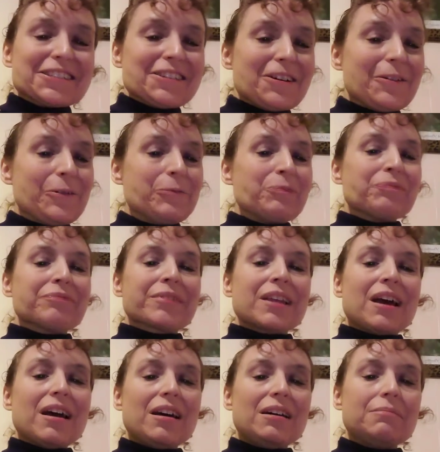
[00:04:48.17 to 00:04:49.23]
so,
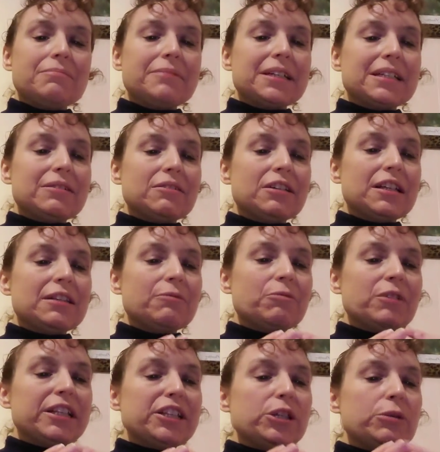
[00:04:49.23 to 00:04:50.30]
um, but
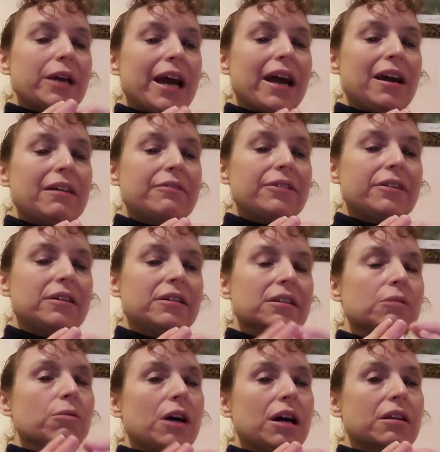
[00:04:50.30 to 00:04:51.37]
and when you have
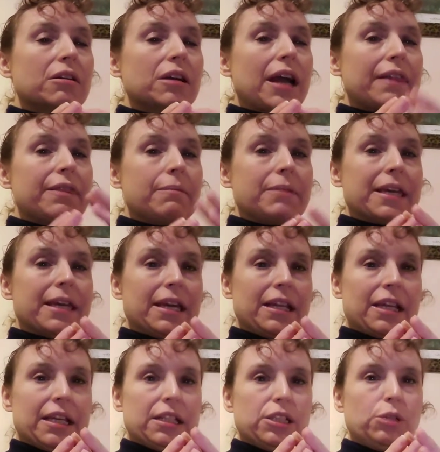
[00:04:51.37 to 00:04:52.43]
the water at the
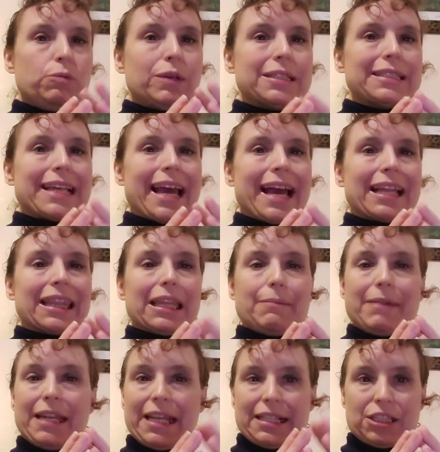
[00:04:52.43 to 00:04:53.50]
beginning, you want to add
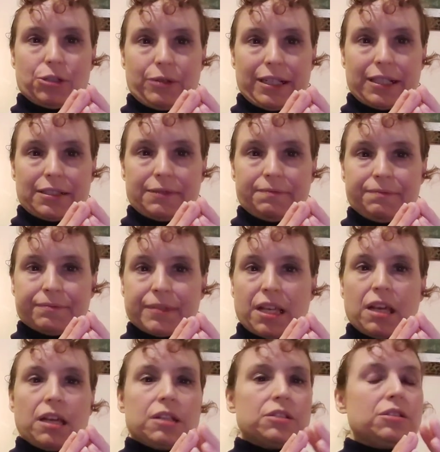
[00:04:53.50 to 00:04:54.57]
lemon into it.
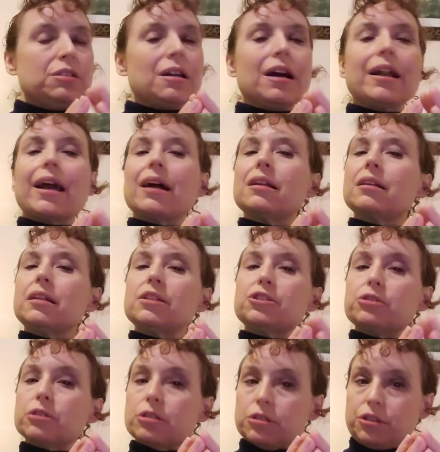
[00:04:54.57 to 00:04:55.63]
Do not add any
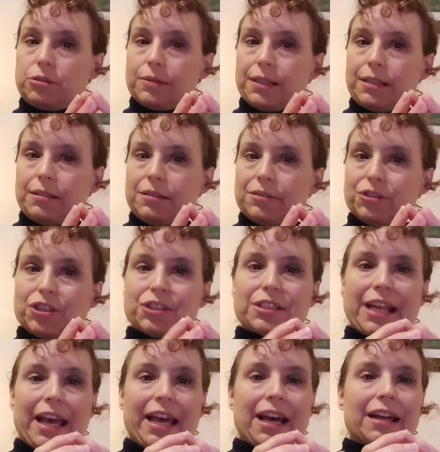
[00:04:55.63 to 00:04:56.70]
sugar to it.
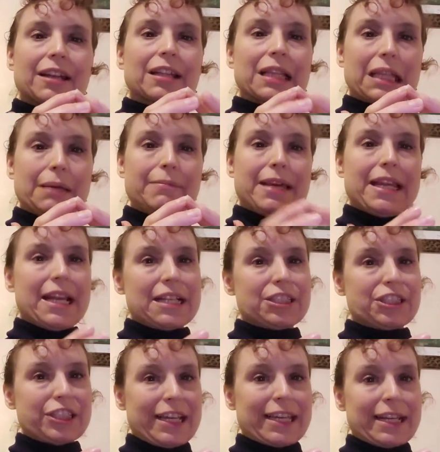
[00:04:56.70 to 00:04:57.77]
Just add lemon
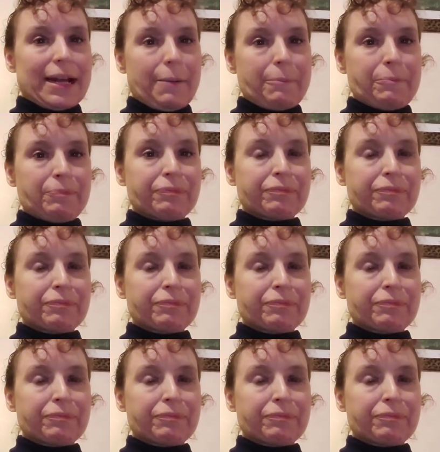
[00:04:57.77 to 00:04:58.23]
and shake it up.